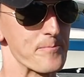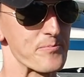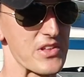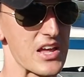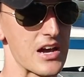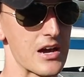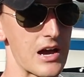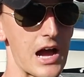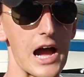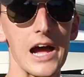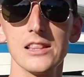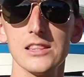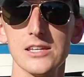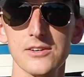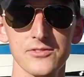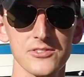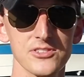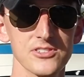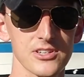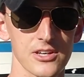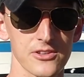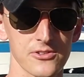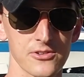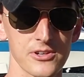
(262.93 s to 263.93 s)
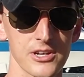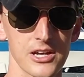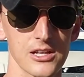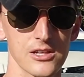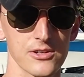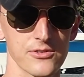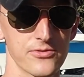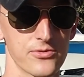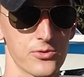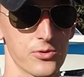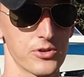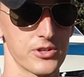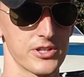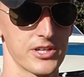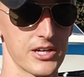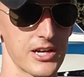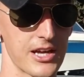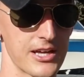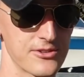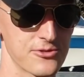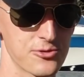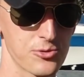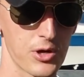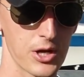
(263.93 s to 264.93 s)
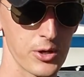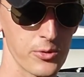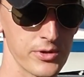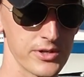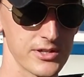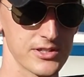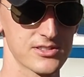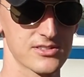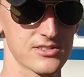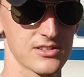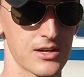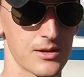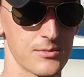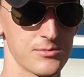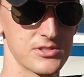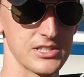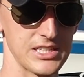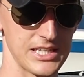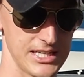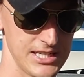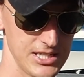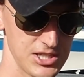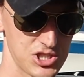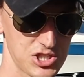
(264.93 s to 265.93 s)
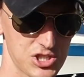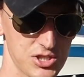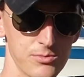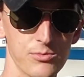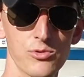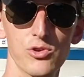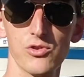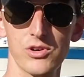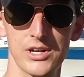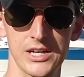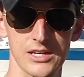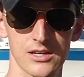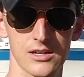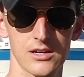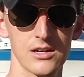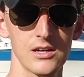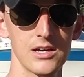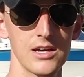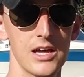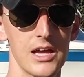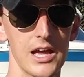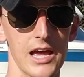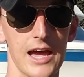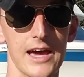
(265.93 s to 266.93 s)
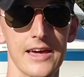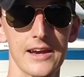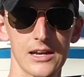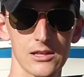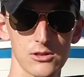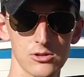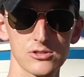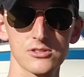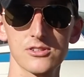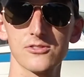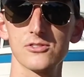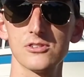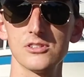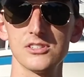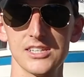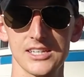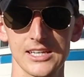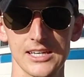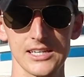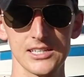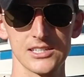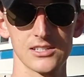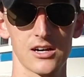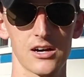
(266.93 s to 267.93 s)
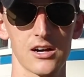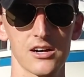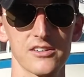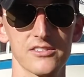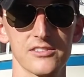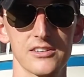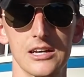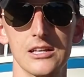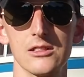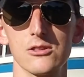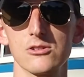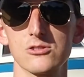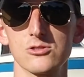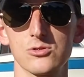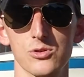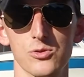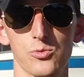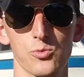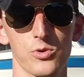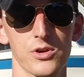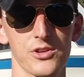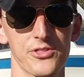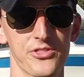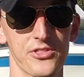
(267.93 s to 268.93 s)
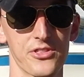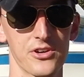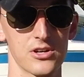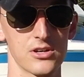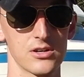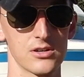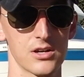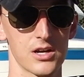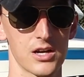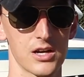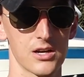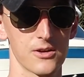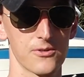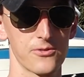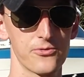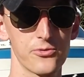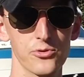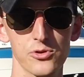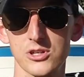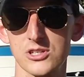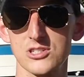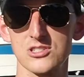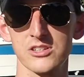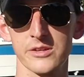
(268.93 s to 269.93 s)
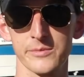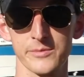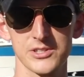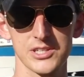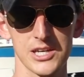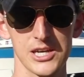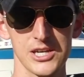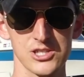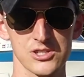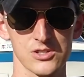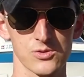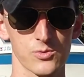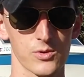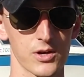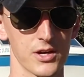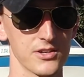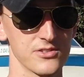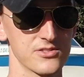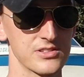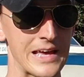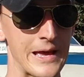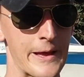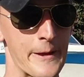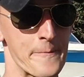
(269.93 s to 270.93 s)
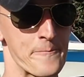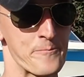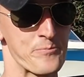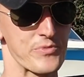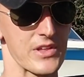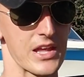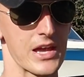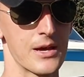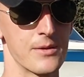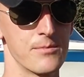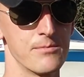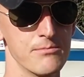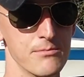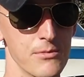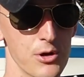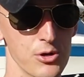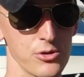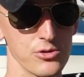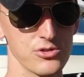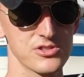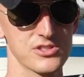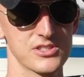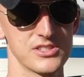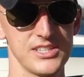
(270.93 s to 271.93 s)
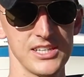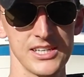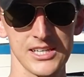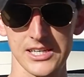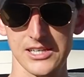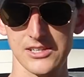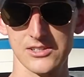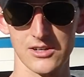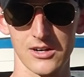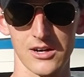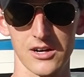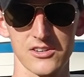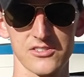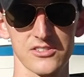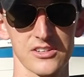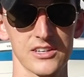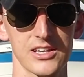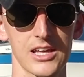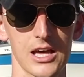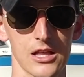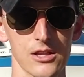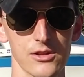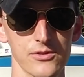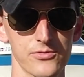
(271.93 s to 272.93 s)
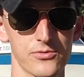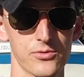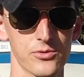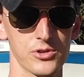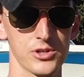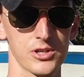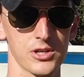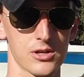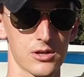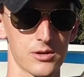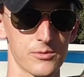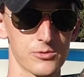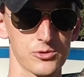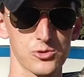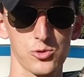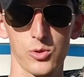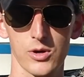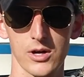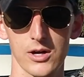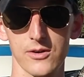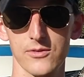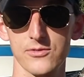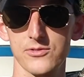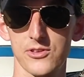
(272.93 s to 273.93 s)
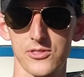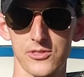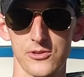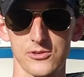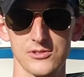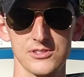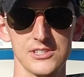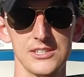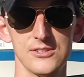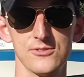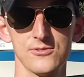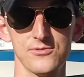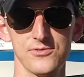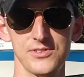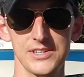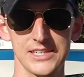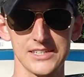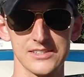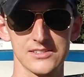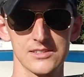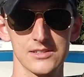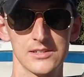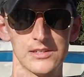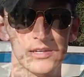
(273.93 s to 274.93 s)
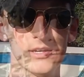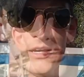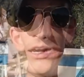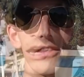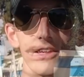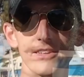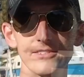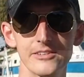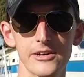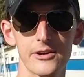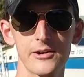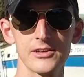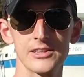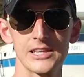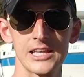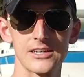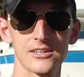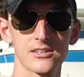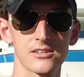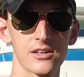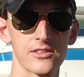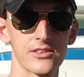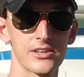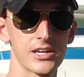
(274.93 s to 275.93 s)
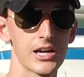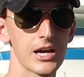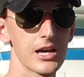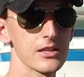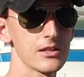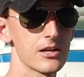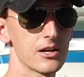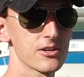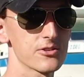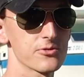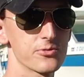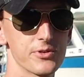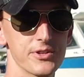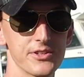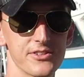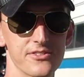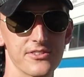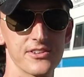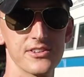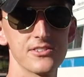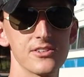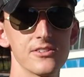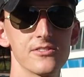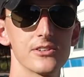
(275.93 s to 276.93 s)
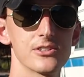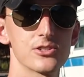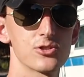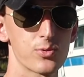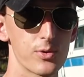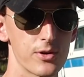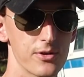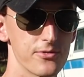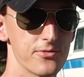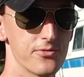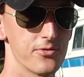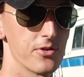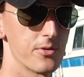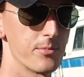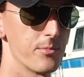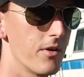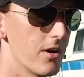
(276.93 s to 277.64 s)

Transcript: I live in Southern California, and so I went to each marina, and I looked at their dinghy docks, and I looked at what their footage limitation was. And most dinghy docks in California are 12 to 13 feet. And that's how I landed on the NYLOX, was this is a 12-foot